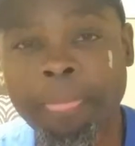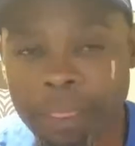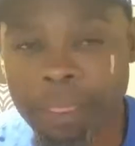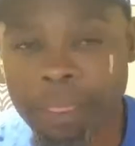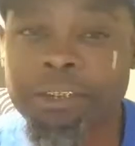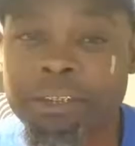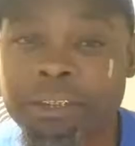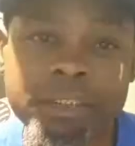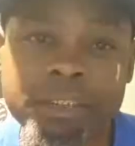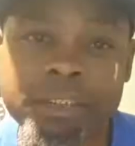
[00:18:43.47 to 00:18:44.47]
it's gonna be
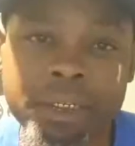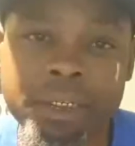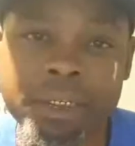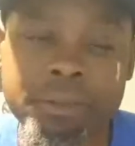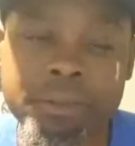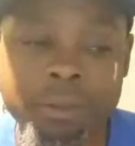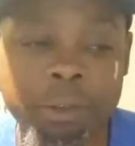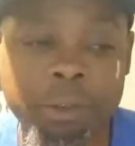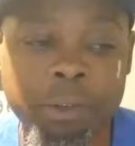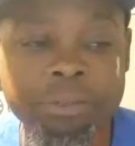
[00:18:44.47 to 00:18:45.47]
taken care of. You know
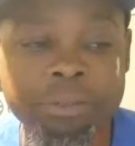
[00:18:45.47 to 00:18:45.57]
what I mean?